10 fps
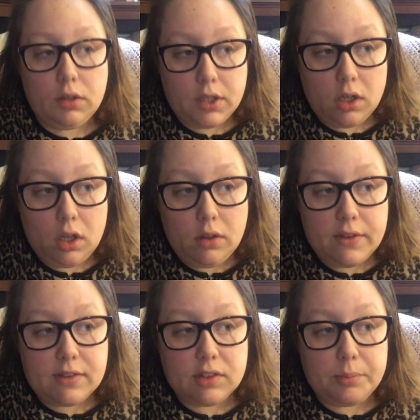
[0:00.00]
in all,
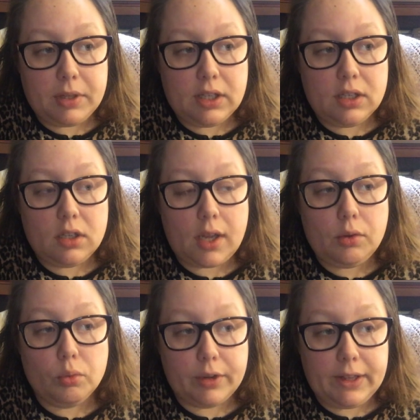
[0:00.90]
this has been
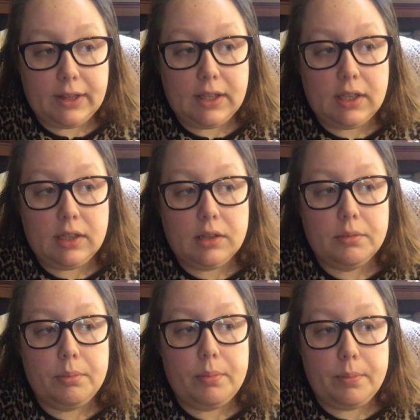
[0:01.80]
a really
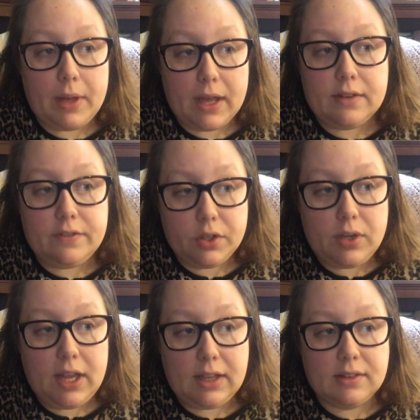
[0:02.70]
bad few
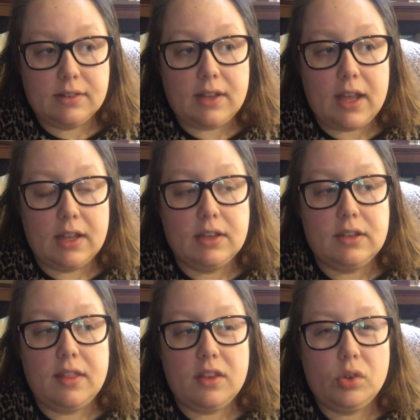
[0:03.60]
days,
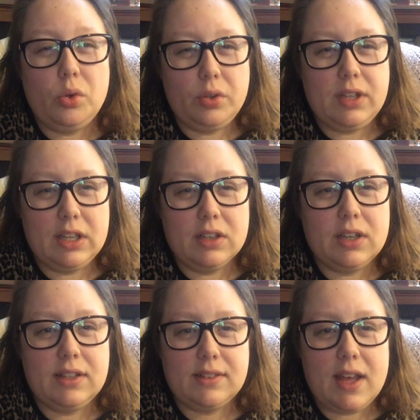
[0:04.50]
and this whole
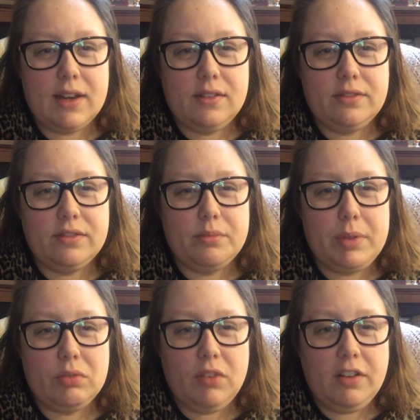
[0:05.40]
year has kind of
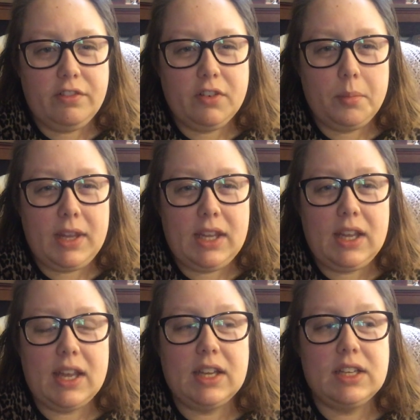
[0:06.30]
been rough for
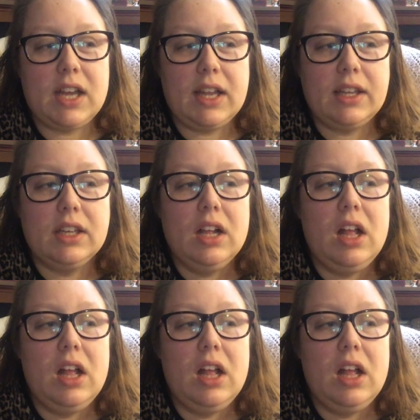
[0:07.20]
me. And I